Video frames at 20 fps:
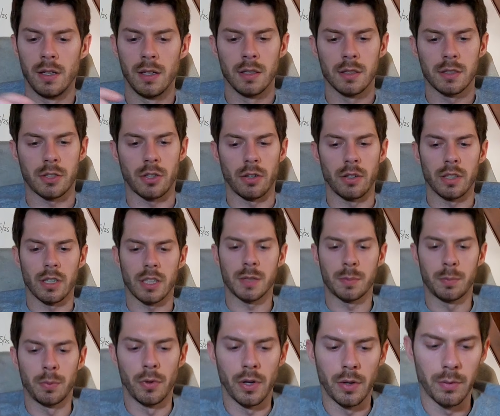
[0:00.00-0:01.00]
started
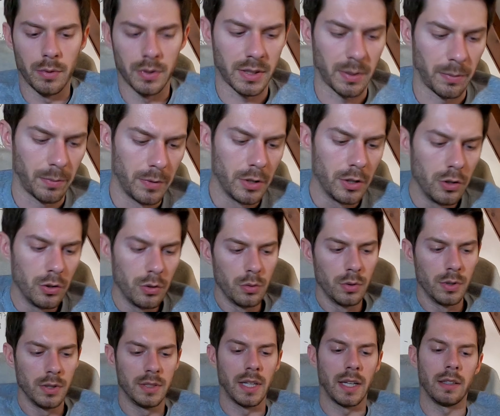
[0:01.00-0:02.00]
exploring with some
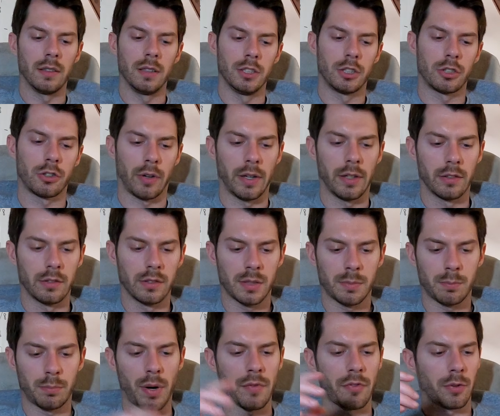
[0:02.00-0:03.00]
new daily trainers,
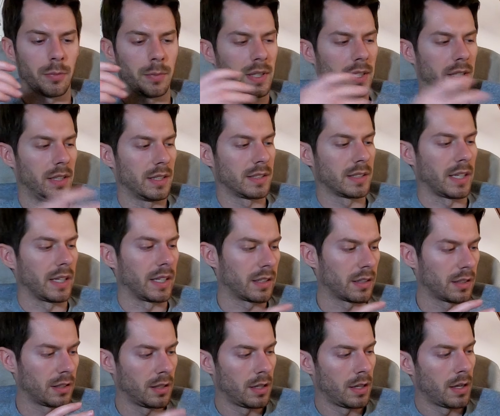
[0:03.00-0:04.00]
preferably in this
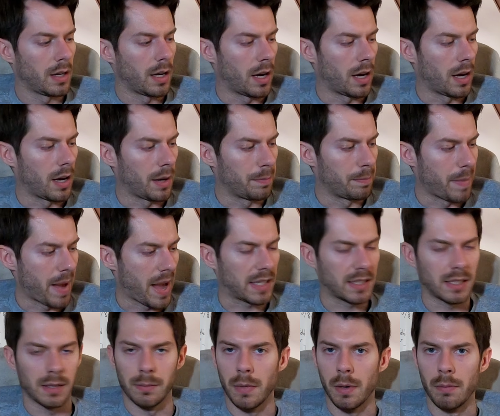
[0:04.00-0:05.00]

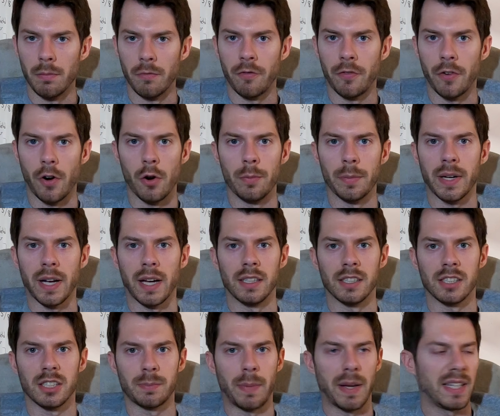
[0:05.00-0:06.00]
maximum foam kind
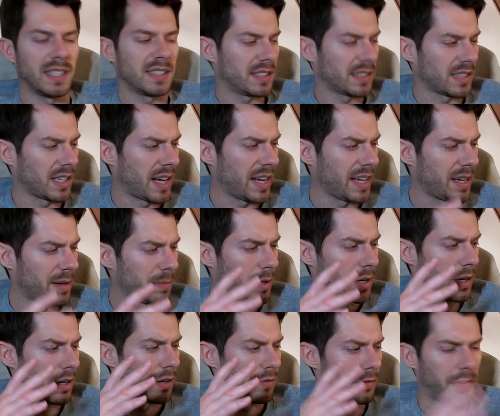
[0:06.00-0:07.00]
of space. I am
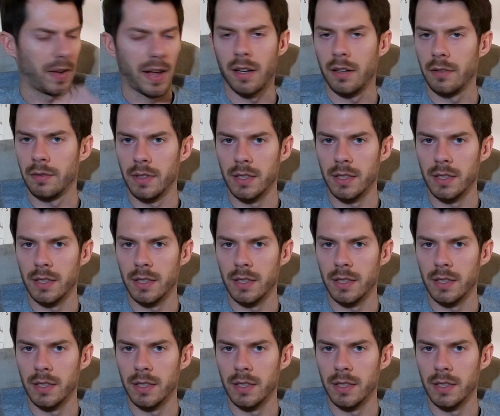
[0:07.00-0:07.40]
a fan of